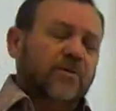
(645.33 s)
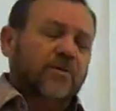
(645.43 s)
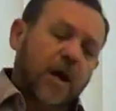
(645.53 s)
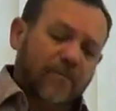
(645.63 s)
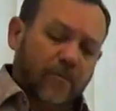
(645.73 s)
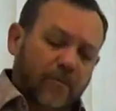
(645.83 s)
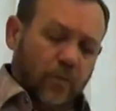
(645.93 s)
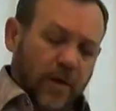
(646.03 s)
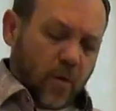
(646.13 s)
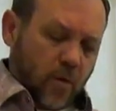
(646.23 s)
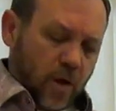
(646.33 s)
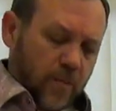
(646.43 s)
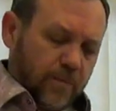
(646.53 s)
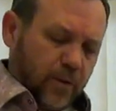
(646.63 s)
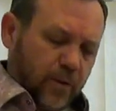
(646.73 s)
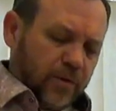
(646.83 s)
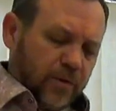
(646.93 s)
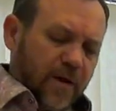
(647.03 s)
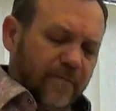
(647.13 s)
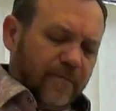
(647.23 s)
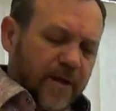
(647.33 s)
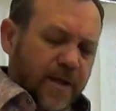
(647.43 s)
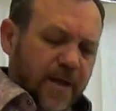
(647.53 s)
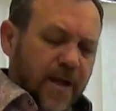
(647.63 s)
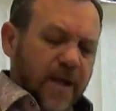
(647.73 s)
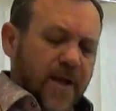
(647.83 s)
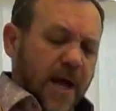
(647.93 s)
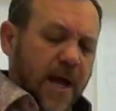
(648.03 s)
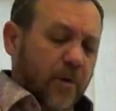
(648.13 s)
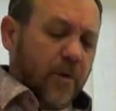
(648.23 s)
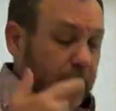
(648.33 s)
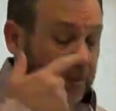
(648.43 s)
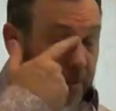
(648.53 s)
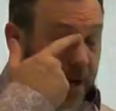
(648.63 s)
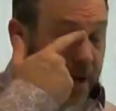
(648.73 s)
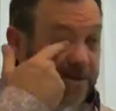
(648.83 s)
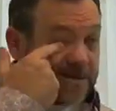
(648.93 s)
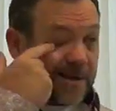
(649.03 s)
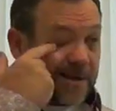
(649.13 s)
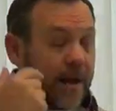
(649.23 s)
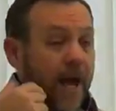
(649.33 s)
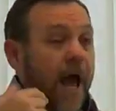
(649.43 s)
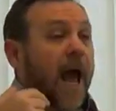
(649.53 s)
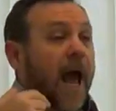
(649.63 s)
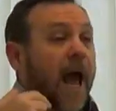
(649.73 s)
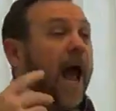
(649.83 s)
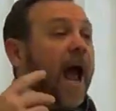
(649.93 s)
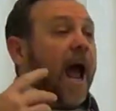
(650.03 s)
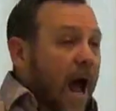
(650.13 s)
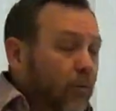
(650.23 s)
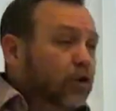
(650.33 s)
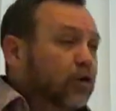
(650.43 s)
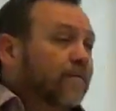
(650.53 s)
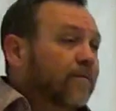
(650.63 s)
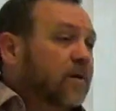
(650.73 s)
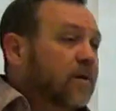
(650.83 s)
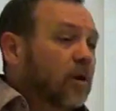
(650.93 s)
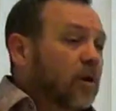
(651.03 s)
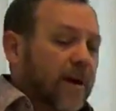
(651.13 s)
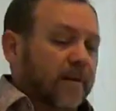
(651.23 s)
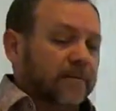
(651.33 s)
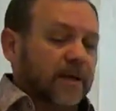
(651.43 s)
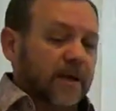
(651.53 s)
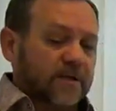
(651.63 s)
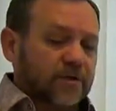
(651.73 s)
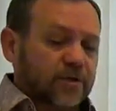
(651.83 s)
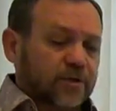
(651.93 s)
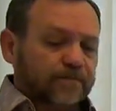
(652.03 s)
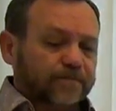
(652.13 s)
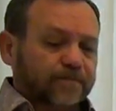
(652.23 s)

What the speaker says: So now before we go on, put yourself again in Abraham's place. How would you feel about this?